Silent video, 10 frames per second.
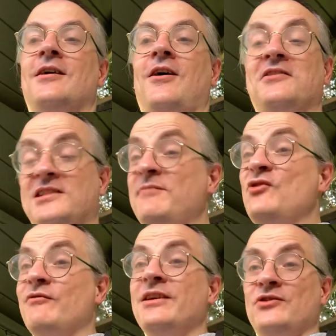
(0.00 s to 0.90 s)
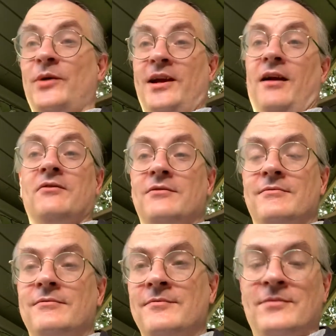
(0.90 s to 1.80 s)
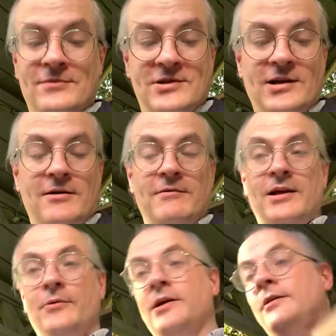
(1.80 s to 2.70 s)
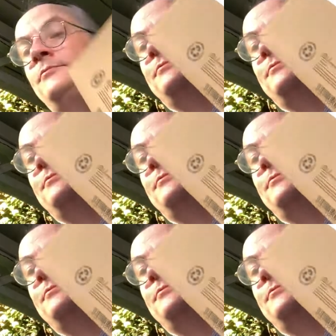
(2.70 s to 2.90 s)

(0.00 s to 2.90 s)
just haven't got around to it yet. So here we go.